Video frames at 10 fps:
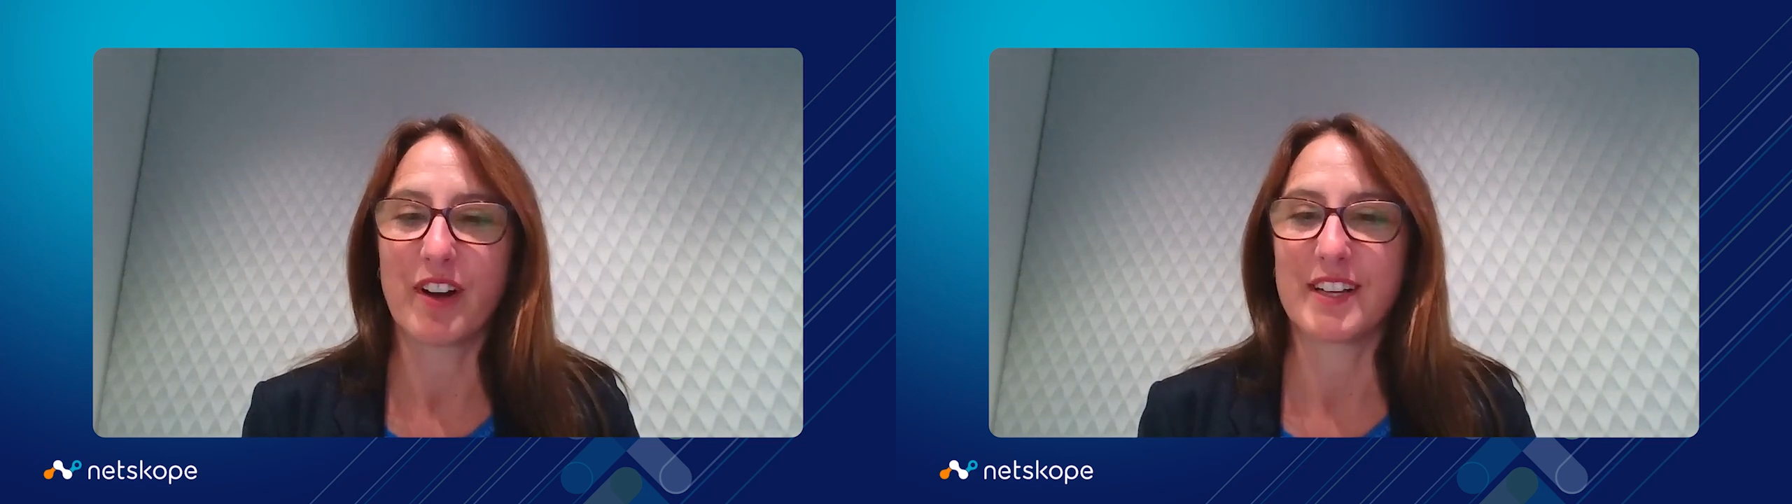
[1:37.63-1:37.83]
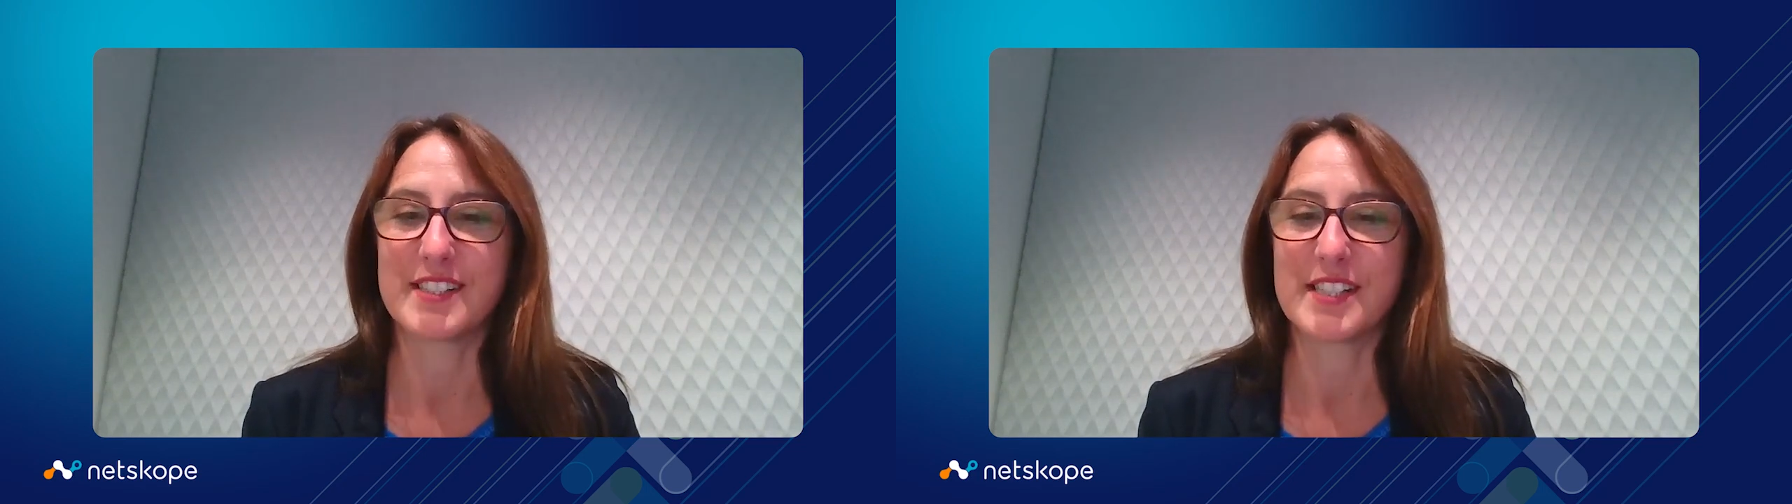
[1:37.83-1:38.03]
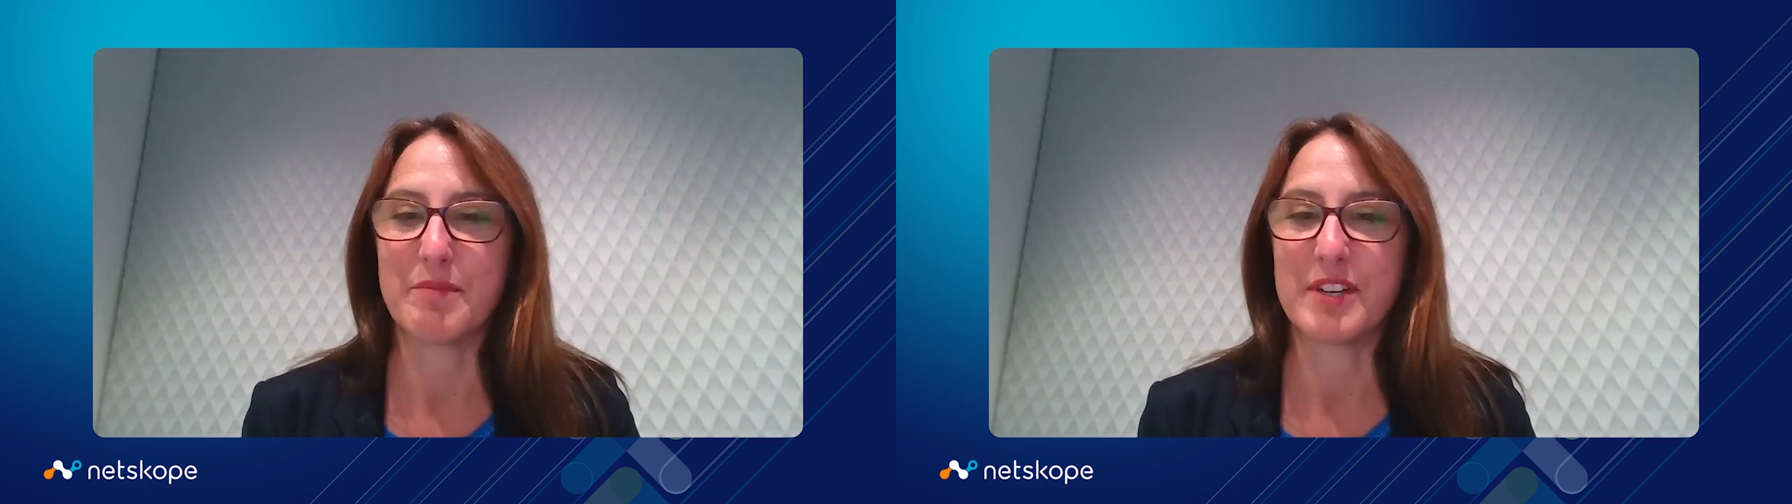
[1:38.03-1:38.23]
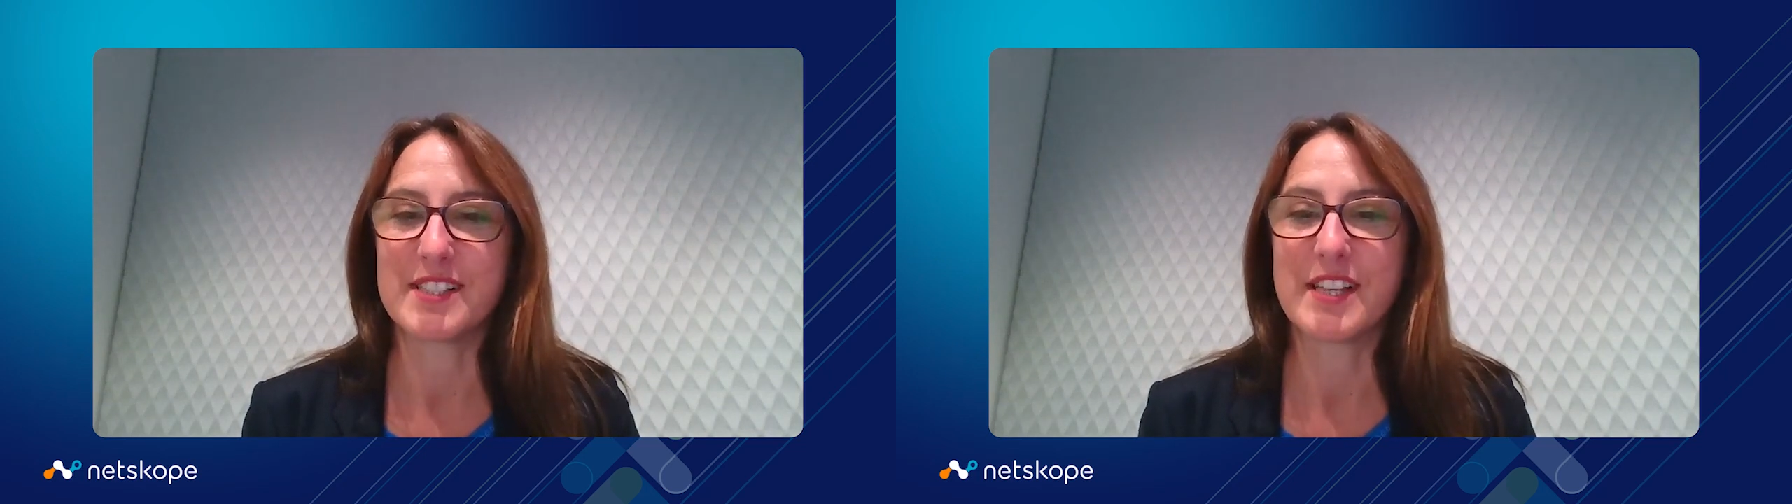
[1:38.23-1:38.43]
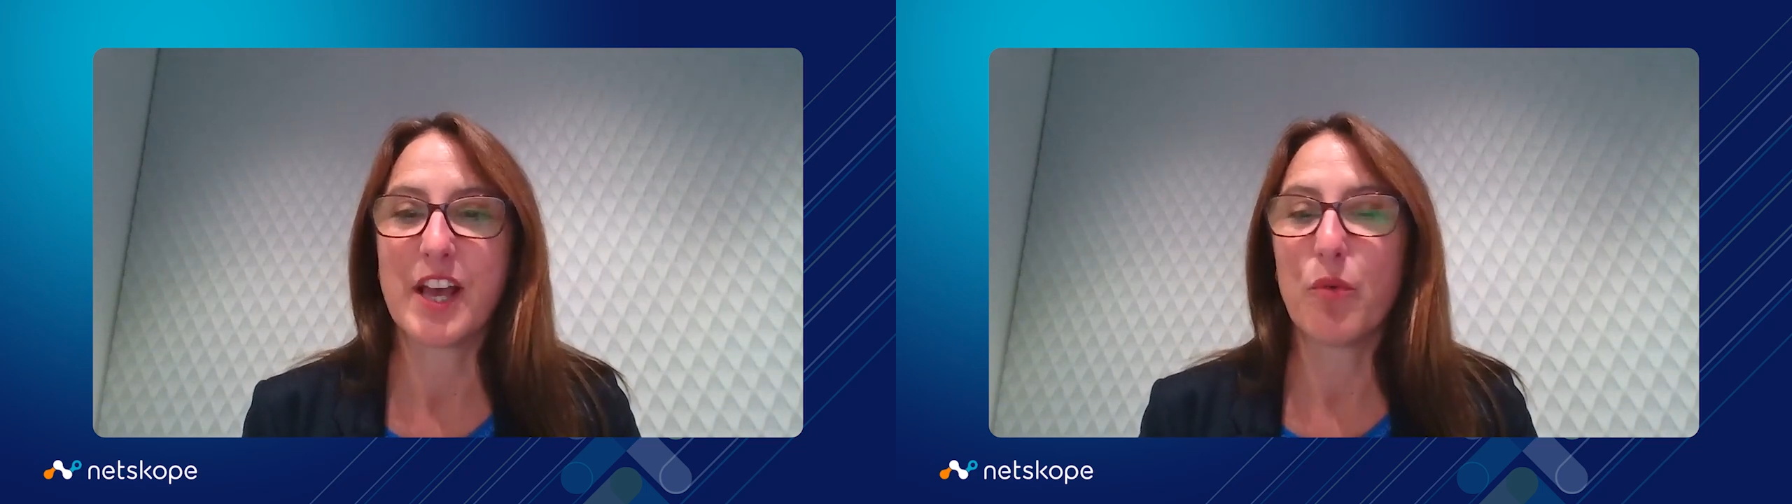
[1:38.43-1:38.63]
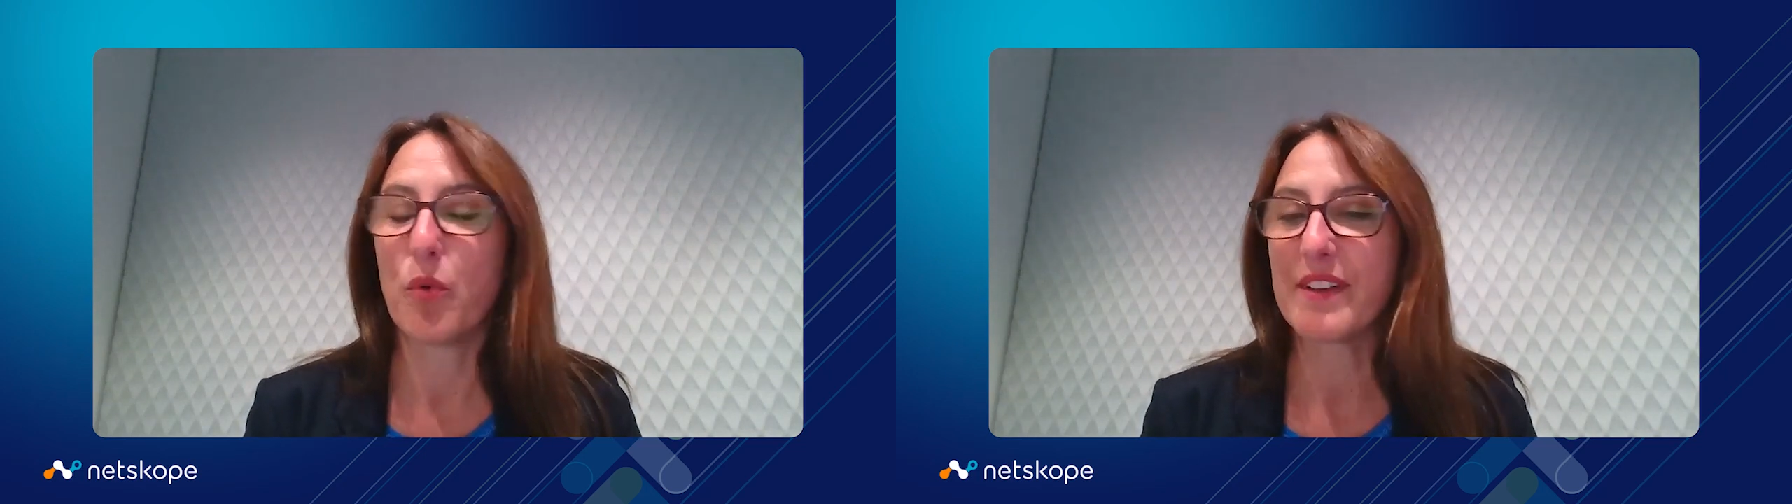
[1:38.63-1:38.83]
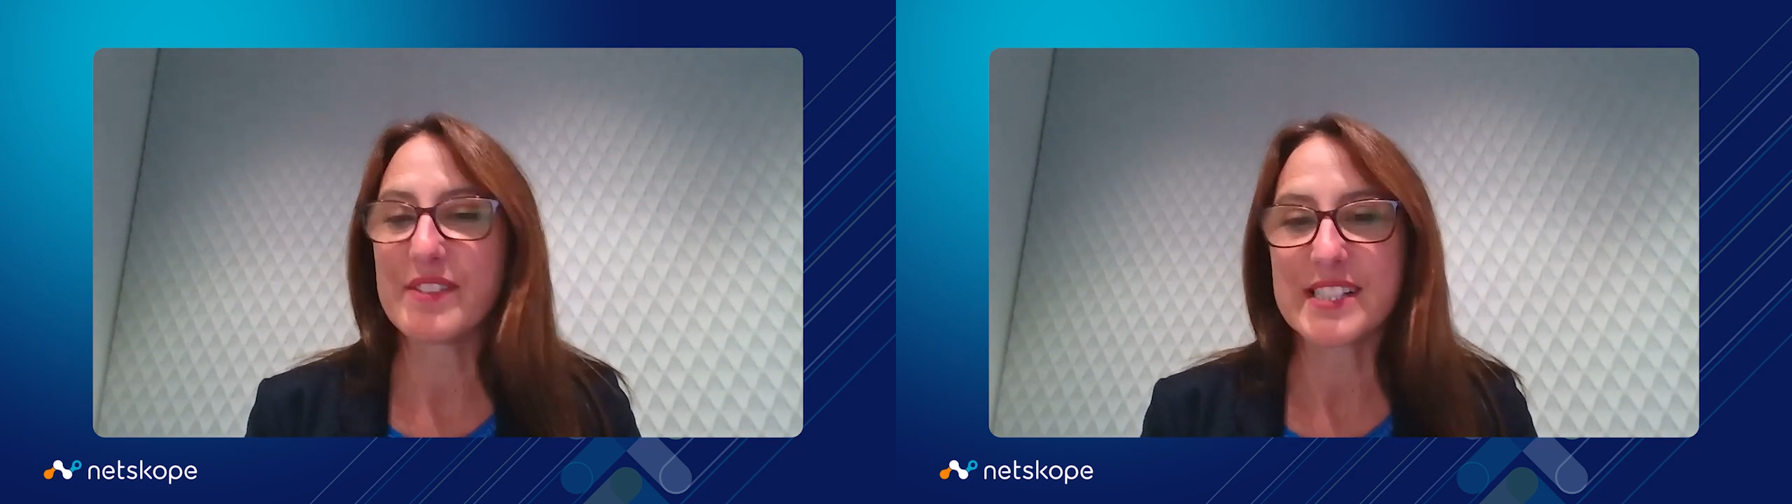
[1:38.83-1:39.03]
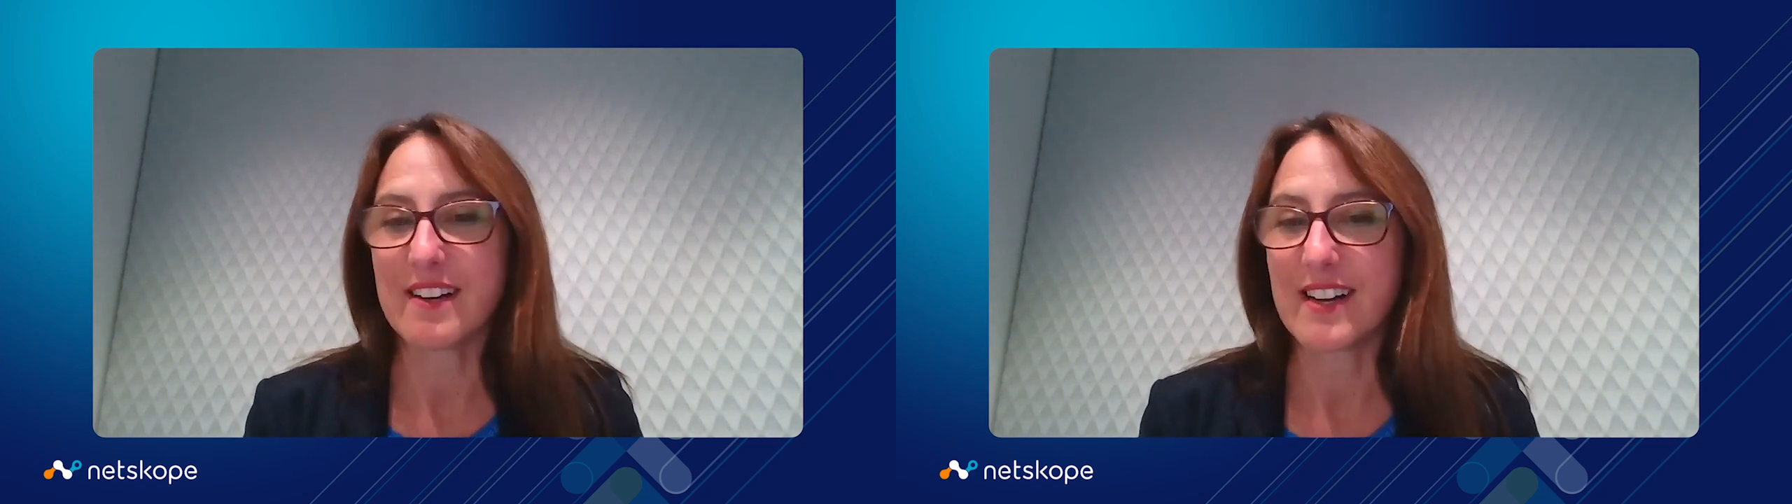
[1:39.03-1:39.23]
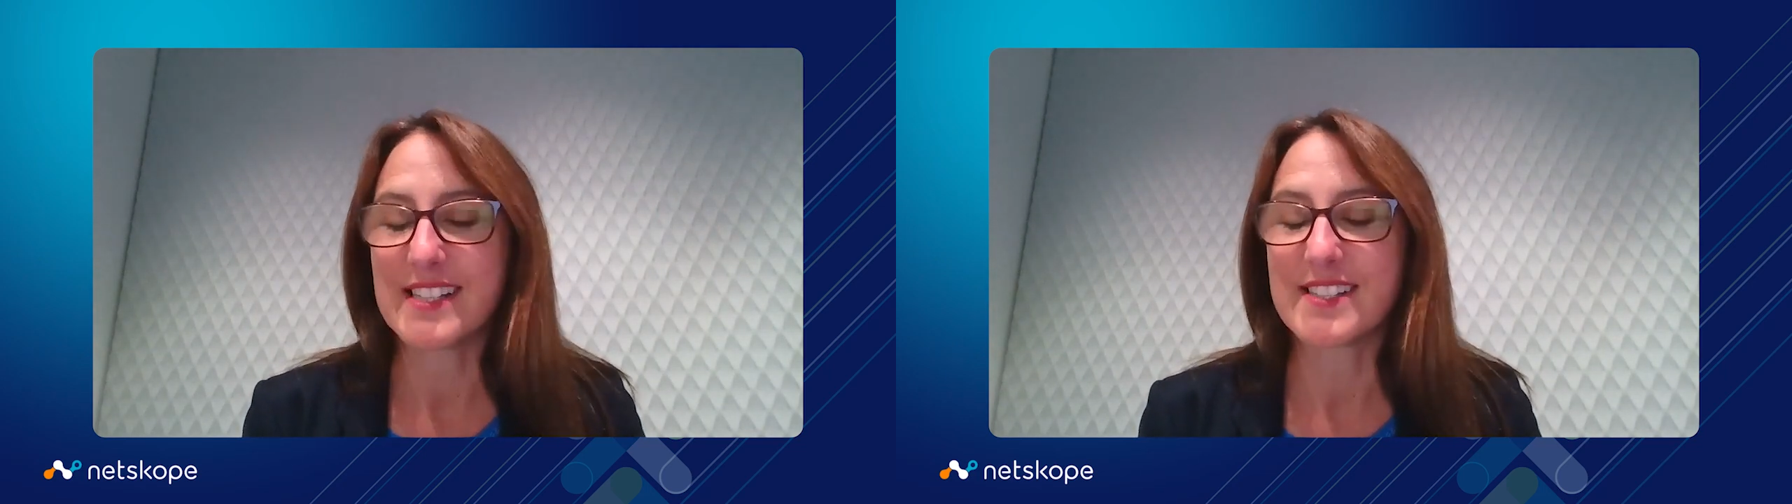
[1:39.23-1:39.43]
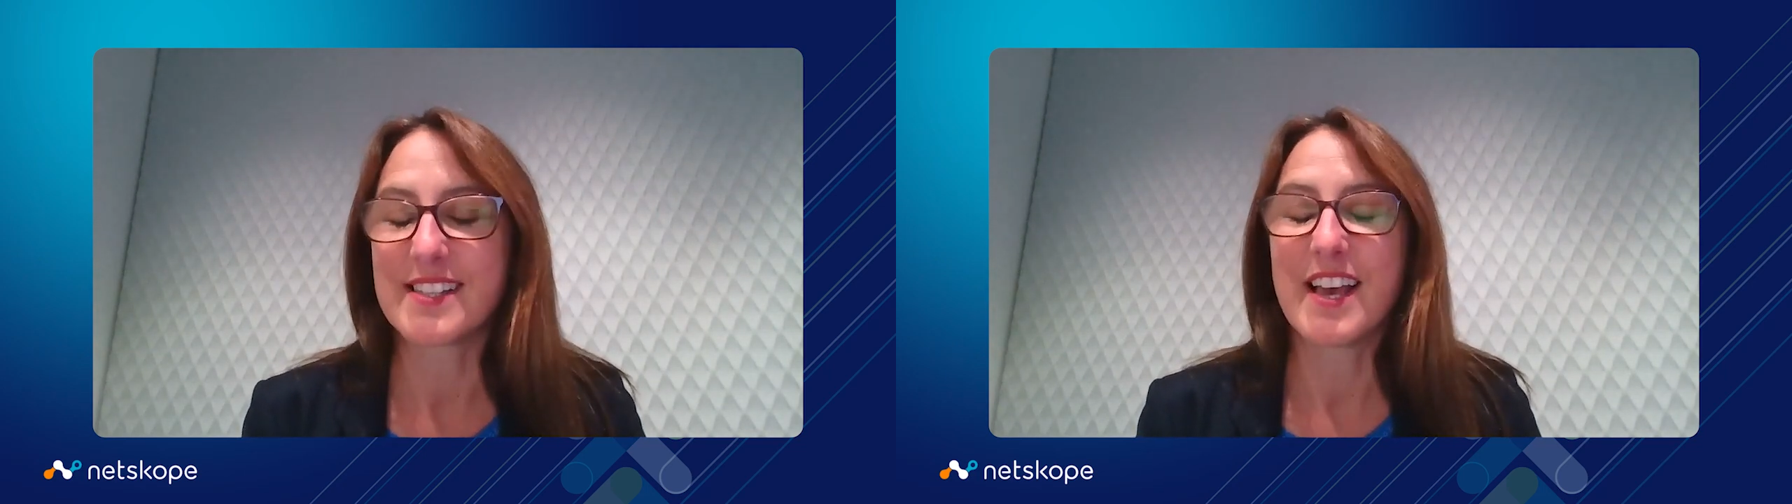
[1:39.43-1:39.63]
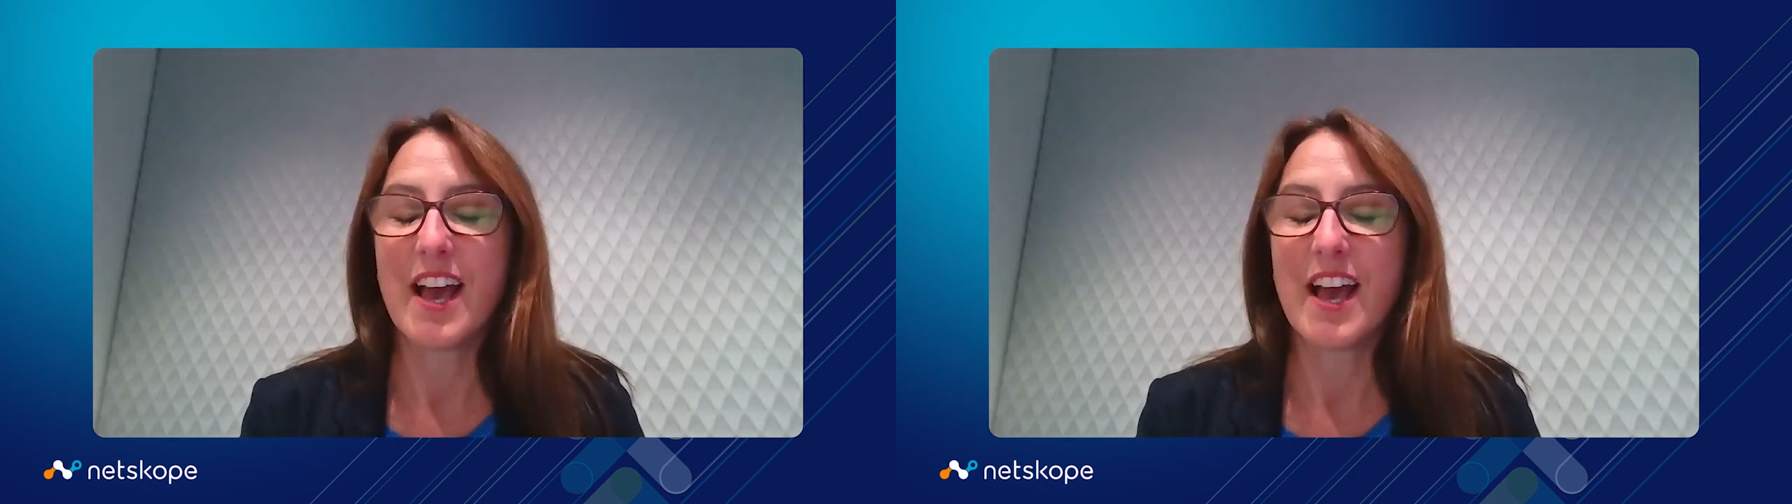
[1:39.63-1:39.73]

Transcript: customers, whatever size,